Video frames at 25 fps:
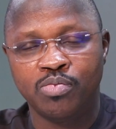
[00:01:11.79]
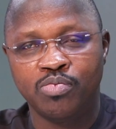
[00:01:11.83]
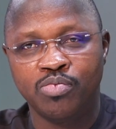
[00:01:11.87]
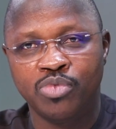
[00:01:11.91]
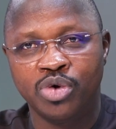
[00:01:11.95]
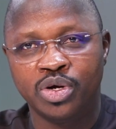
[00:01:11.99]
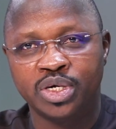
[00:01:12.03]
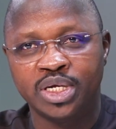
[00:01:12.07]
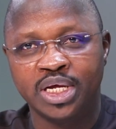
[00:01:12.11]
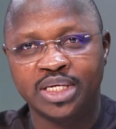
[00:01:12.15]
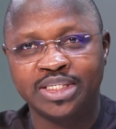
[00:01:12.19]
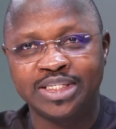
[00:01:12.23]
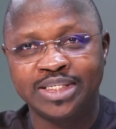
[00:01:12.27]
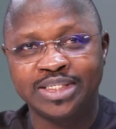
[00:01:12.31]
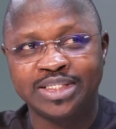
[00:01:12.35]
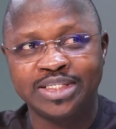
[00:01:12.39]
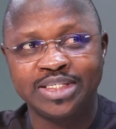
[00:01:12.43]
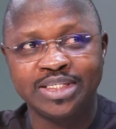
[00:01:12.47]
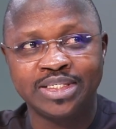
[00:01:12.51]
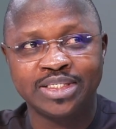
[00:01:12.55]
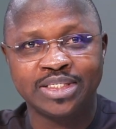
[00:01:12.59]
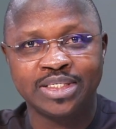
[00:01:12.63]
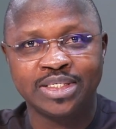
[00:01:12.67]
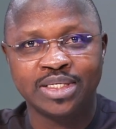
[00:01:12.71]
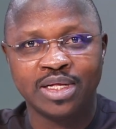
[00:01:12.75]
But as it
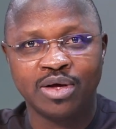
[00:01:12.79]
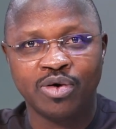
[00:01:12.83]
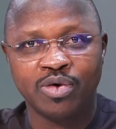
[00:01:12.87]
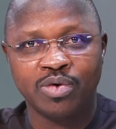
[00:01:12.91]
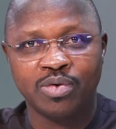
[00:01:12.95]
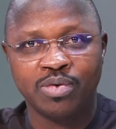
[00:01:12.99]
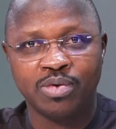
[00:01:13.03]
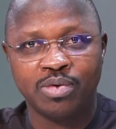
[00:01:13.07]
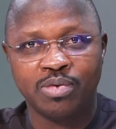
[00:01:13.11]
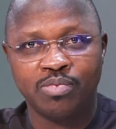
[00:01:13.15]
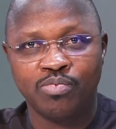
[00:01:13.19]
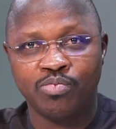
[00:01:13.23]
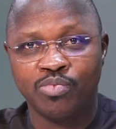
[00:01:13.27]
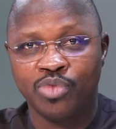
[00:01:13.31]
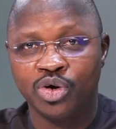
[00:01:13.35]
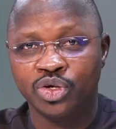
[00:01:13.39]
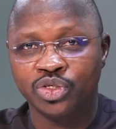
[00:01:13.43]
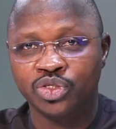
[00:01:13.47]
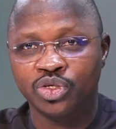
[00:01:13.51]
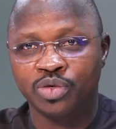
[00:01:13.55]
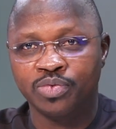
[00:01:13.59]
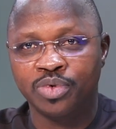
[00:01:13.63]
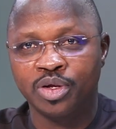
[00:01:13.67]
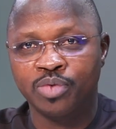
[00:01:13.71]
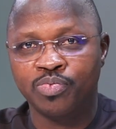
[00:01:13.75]
is now,
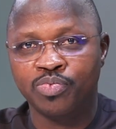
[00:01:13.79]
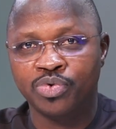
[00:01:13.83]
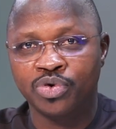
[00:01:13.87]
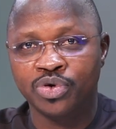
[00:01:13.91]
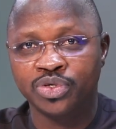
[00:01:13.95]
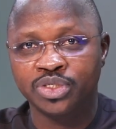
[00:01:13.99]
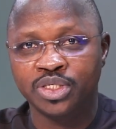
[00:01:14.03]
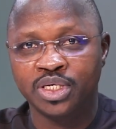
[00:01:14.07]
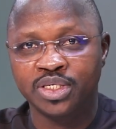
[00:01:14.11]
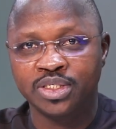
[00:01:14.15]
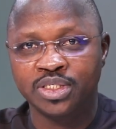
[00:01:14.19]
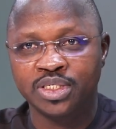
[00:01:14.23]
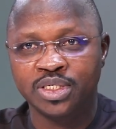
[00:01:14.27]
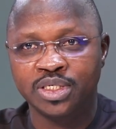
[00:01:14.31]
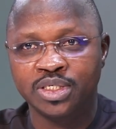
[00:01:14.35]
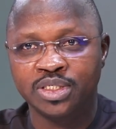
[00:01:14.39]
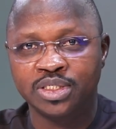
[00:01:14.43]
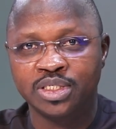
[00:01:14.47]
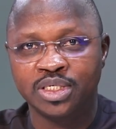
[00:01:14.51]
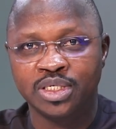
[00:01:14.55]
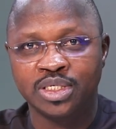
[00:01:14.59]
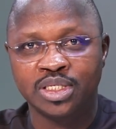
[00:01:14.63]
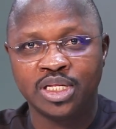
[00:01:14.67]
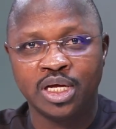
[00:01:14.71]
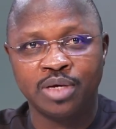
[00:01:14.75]
most of the processes
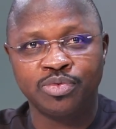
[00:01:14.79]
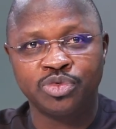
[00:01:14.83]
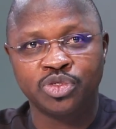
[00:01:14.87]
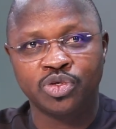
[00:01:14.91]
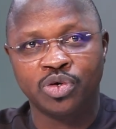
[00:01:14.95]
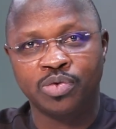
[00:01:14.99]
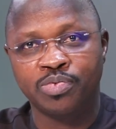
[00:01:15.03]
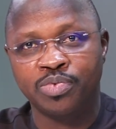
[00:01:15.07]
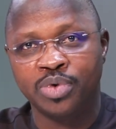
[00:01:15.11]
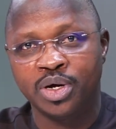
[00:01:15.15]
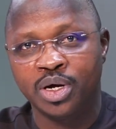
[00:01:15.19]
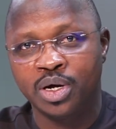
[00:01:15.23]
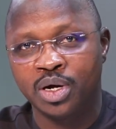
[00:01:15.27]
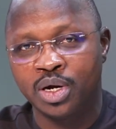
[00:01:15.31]
in terms of